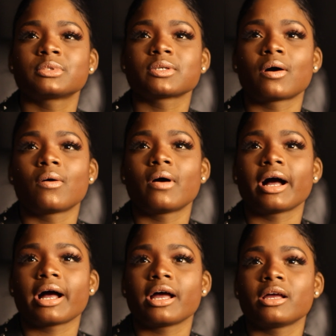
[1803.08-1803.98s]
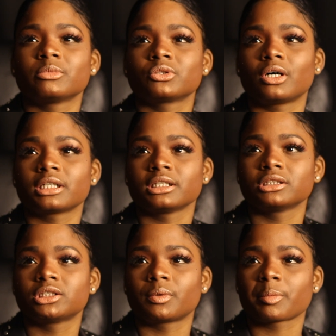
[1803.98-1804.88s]
So I'm
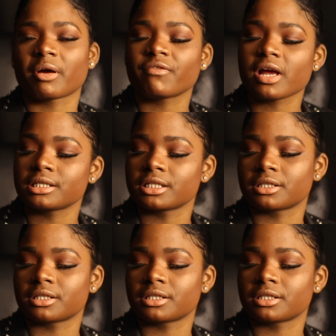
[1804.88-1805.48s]
talking to one of my friends.